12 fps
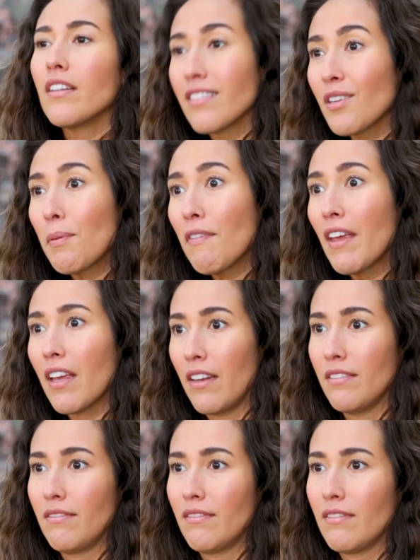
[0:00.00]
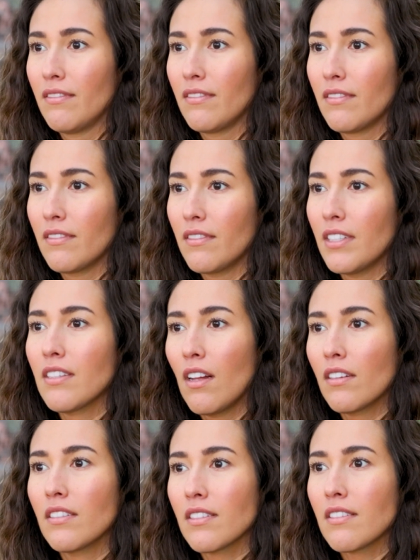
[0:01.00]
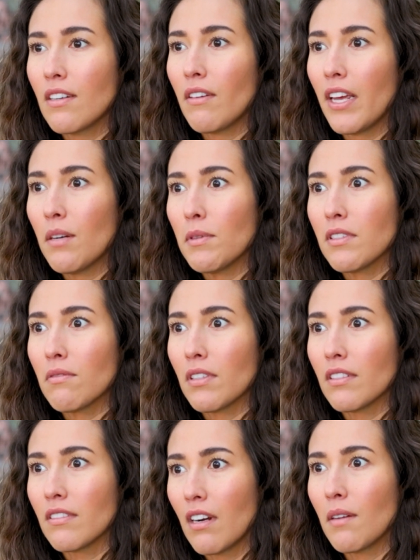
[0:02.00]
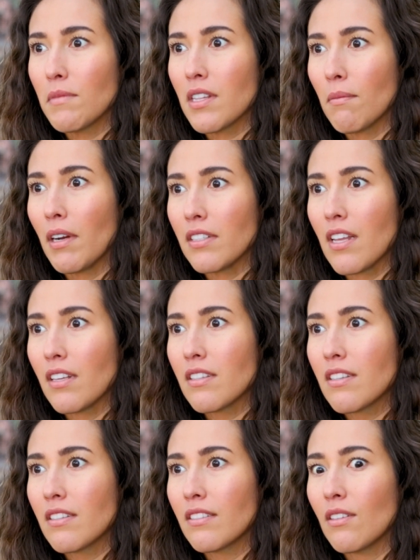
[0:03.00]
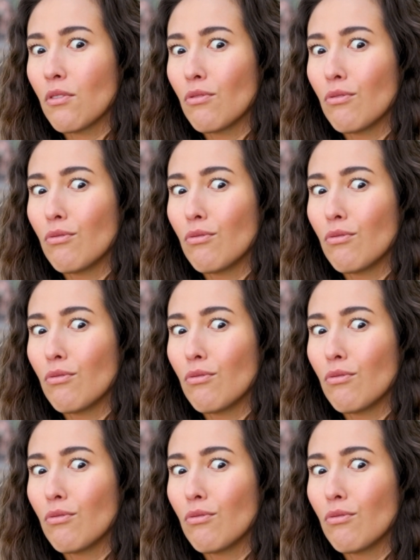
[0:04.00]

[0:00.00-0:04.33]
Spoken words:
and still be vegan, as long as no animals were harmed in the process. So